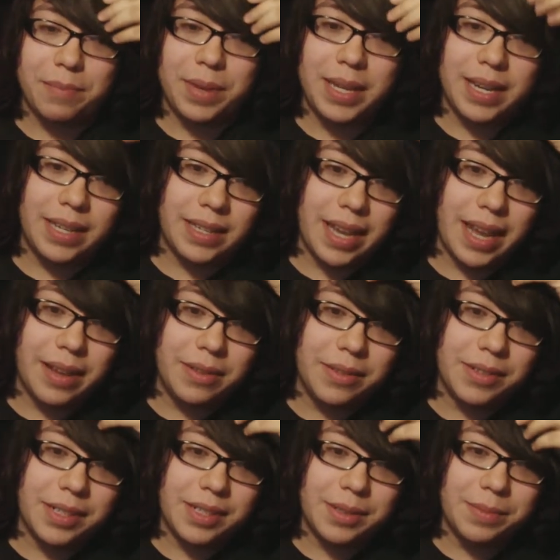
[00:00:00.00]
beating
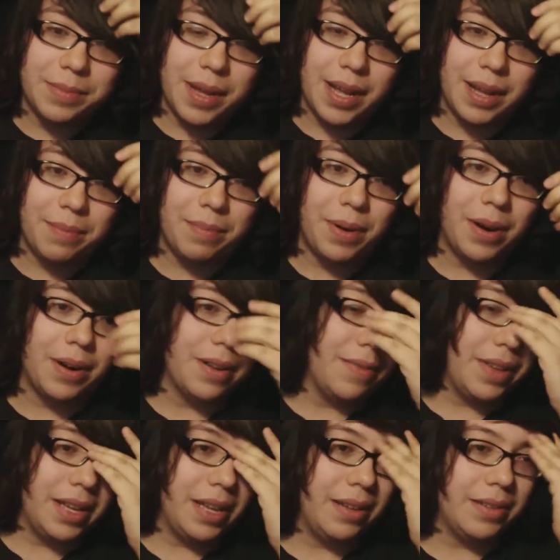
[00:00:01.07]
Tails as uh, part
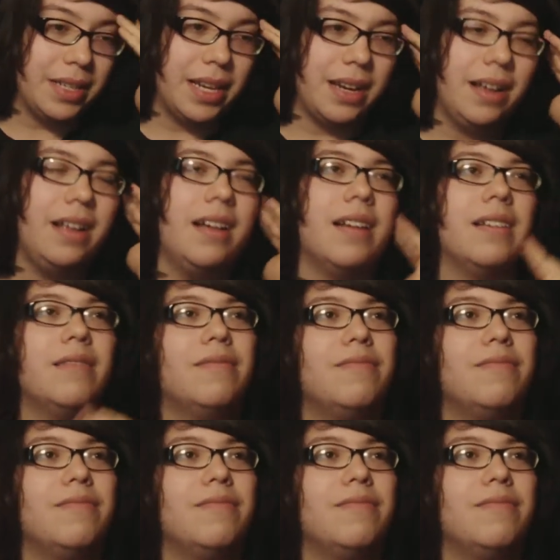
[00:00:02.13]
of it. I was like, huh,